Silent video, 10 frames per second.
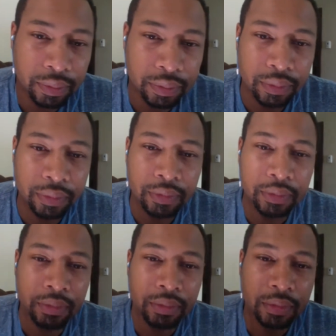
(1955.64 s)
Four
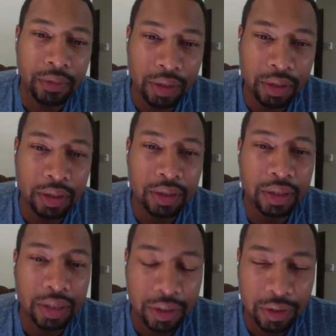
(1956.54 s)

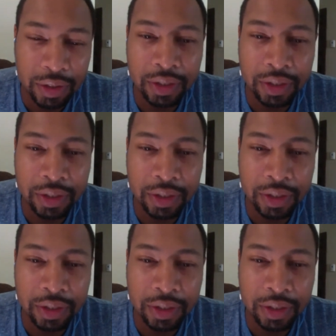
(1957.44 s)
years, but you it only